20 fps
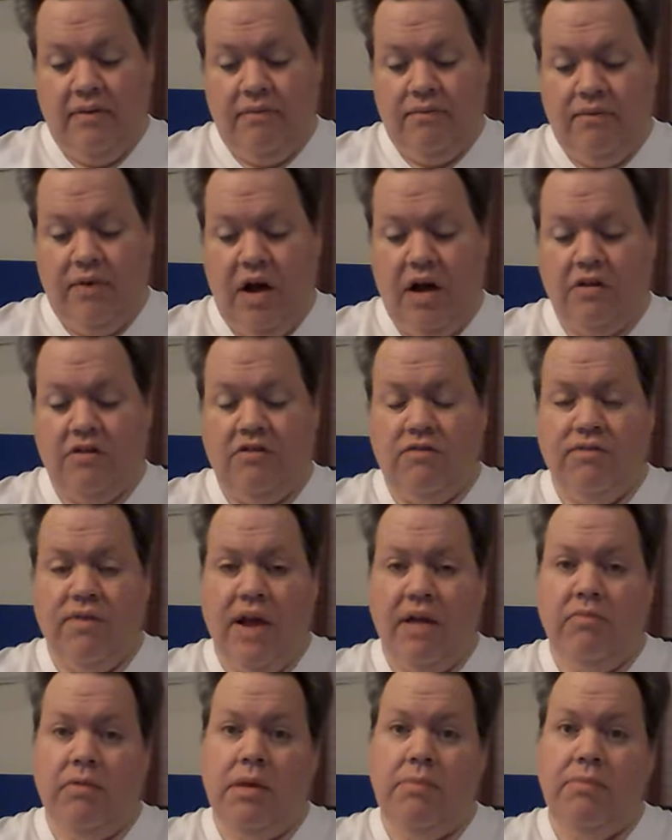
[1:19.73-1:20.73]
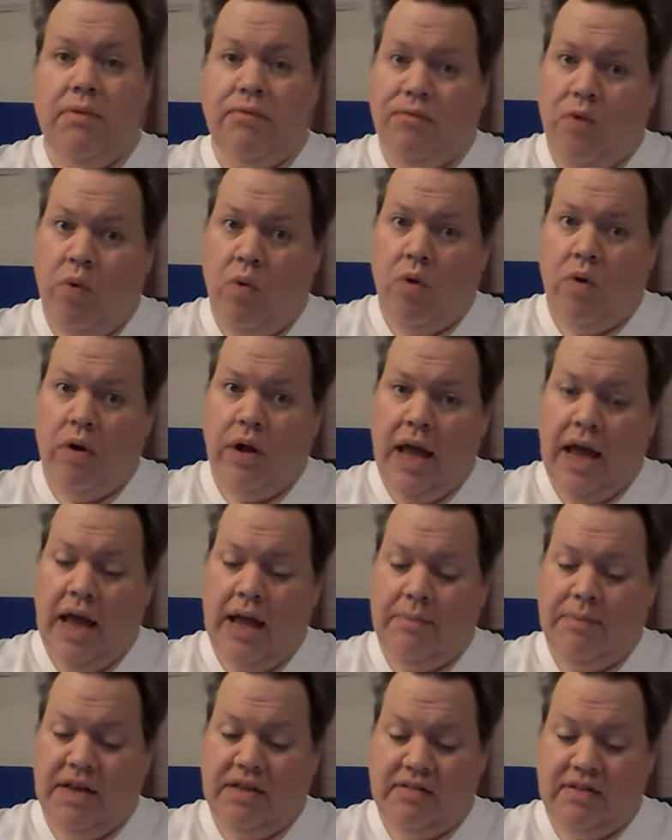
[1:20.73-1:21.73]
Fox Family before
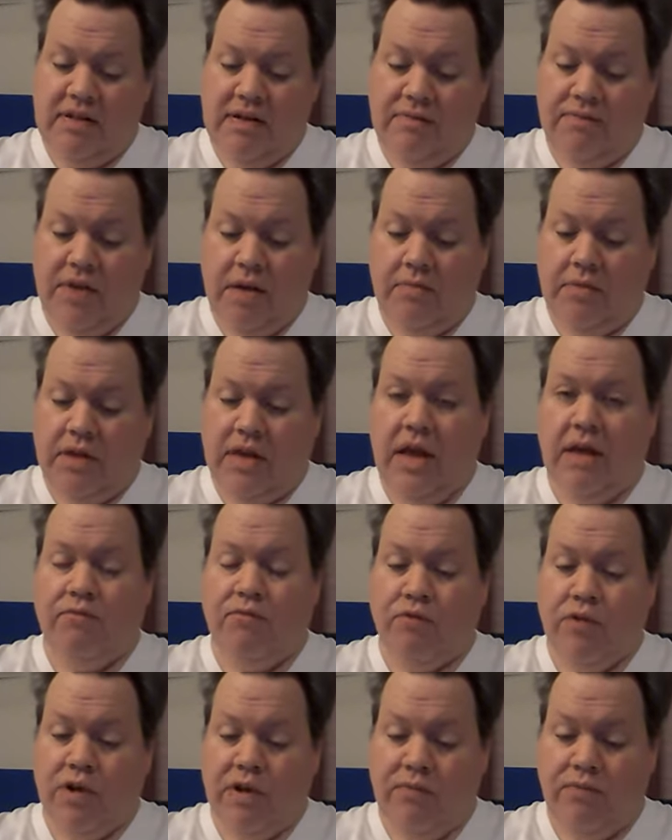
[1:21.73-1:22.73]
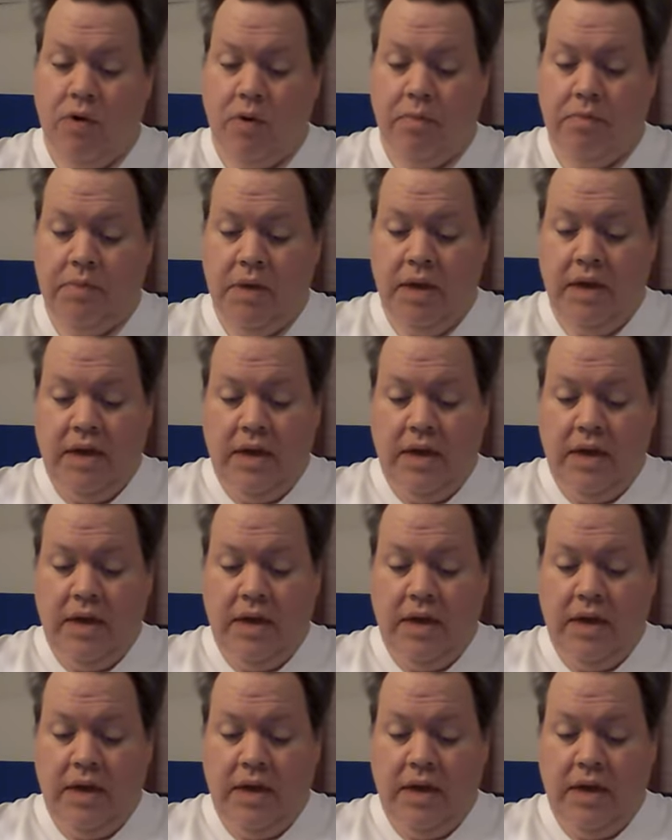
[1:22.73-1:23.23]
ABC Family, and Freeform